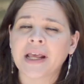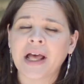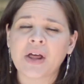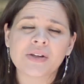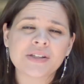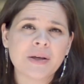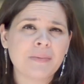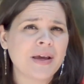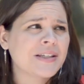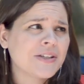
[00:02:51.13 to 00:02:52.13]
else, it
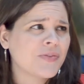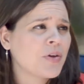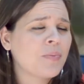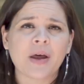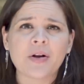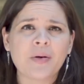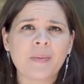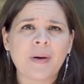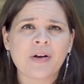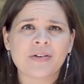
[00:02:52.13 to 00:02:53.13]
makes us feel better
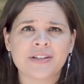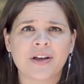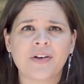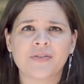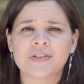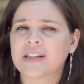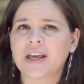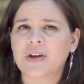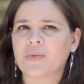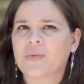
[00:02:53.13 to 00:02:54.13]
about ourselves,
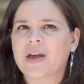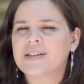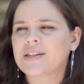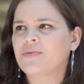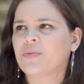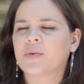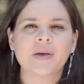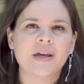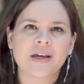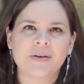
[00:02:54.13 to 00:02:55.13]
like as if we're
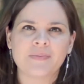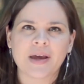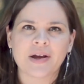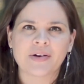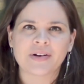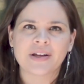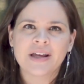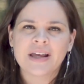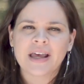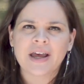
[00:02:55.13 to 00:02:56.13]
being compared,
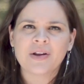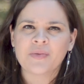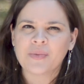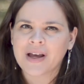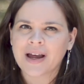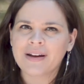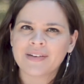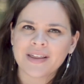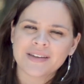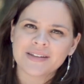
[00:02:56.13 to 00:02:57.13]
and we kind of
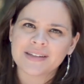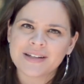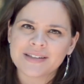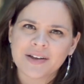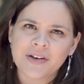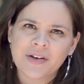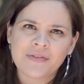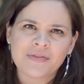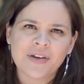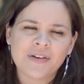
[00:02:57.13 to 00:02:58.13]
get this sense
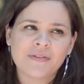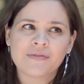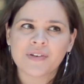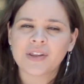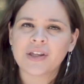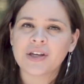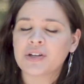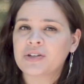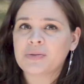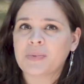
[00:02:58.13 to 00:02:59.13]
of
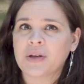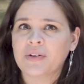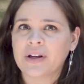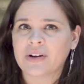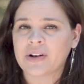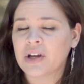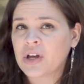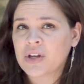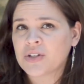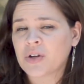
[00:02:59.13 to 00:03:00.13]
feeling superior.
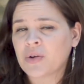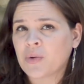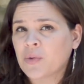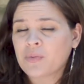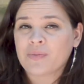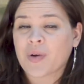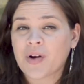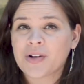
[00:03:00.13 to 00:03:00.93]
So our